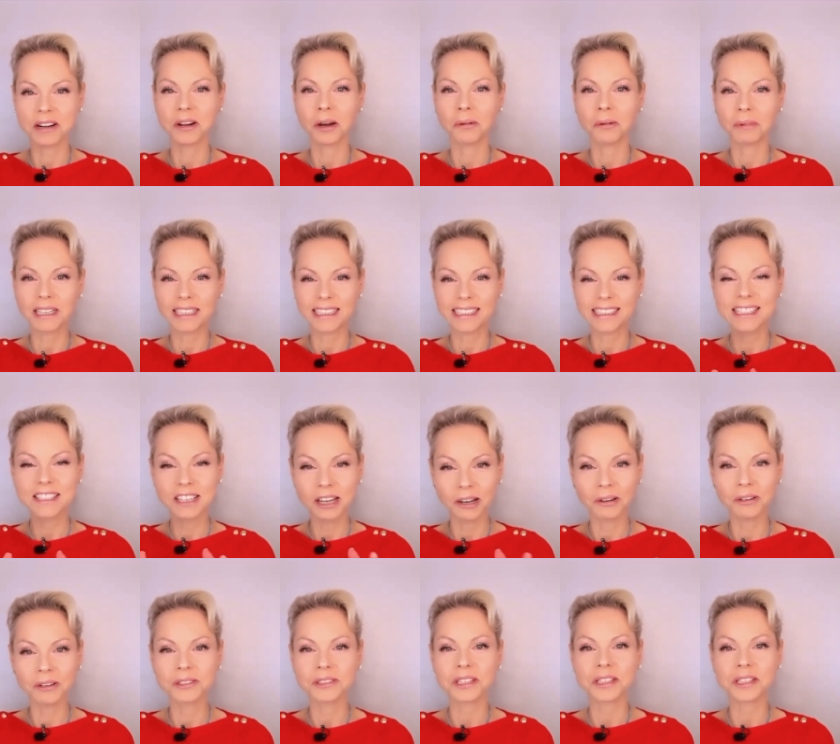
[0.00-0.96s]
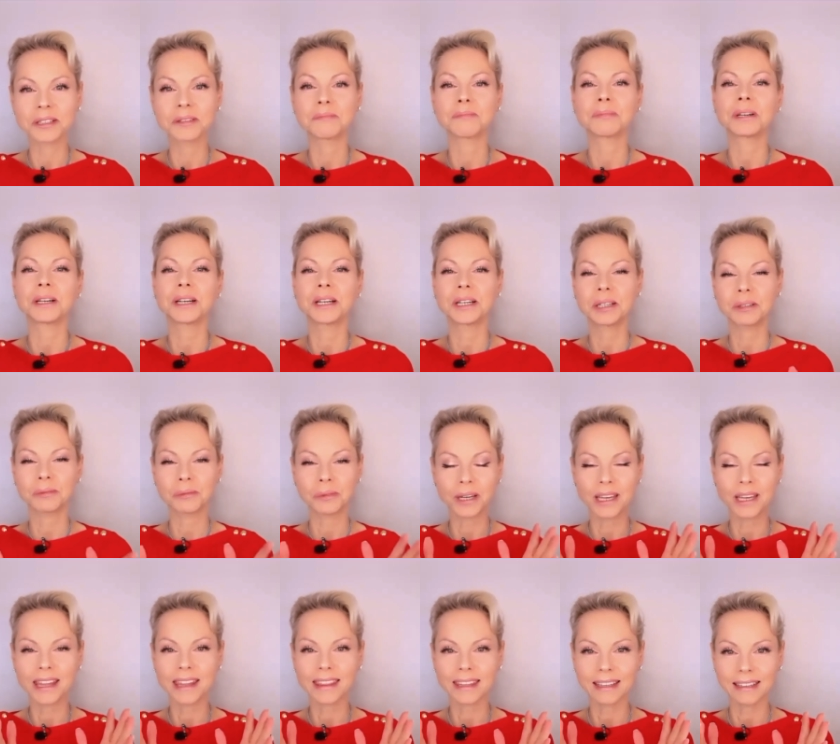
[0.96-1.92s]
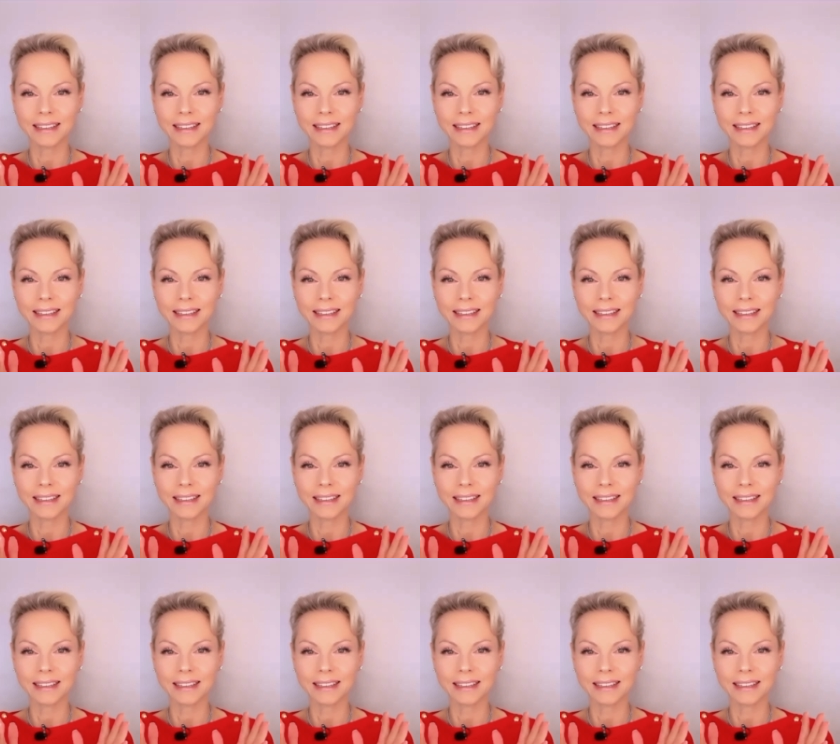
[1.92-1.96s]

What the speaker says: Nobody knows it, but with